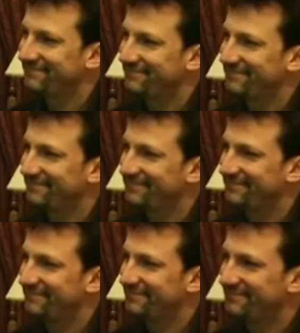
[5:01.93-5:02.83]

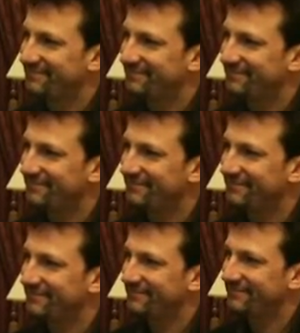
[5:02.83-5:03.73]

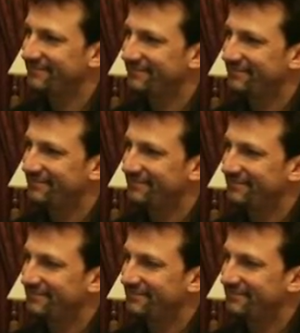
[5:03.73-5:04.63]

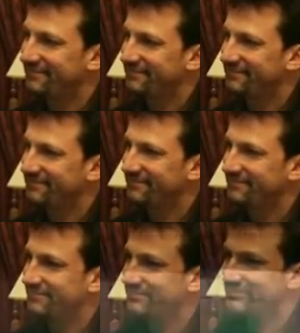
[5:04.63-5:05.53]

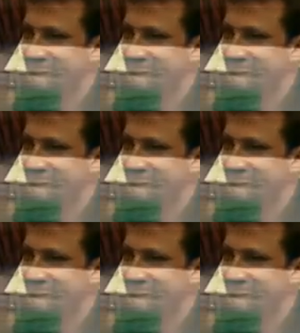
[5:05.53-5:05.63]
(silent)